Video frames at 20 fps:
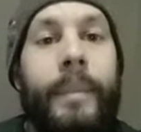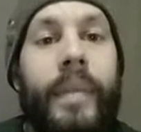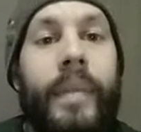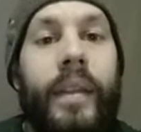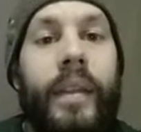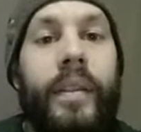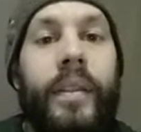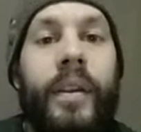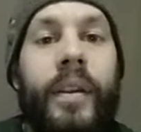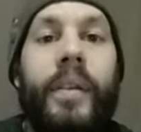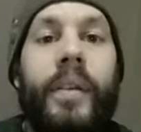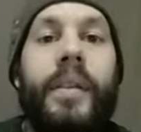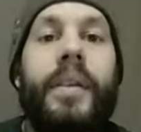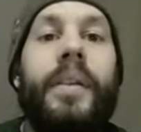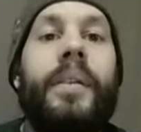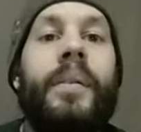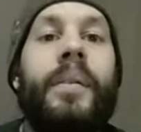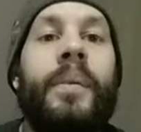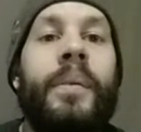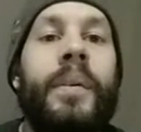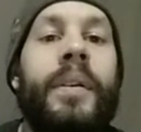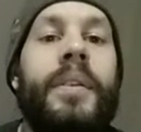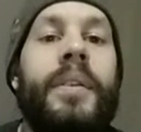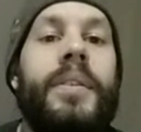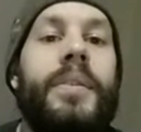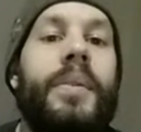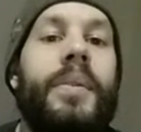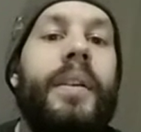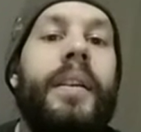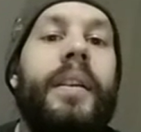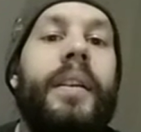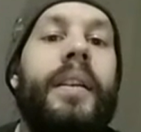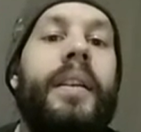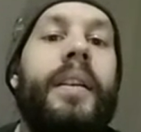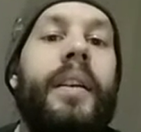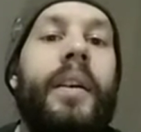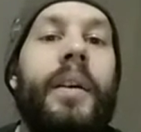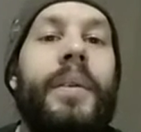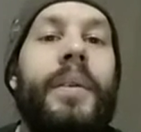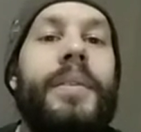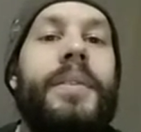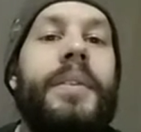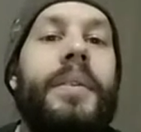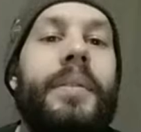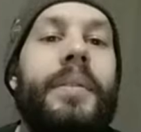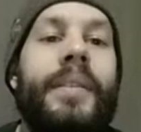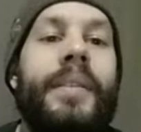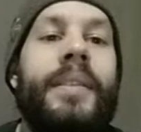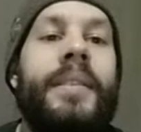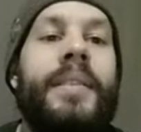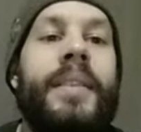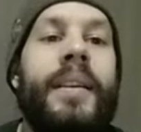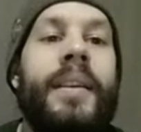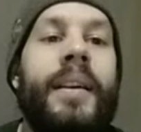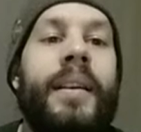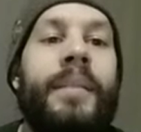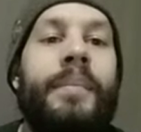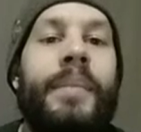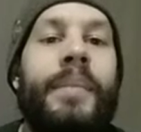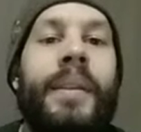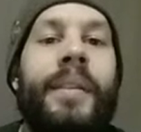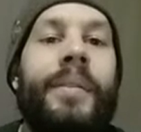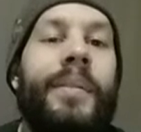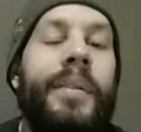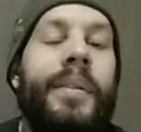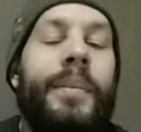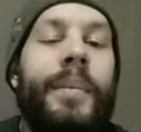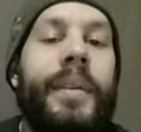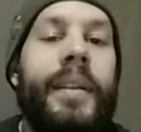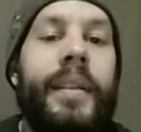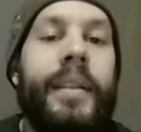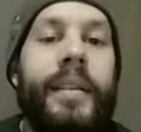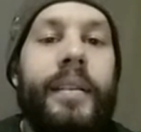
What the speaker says: The only real square that he could go to is b3, but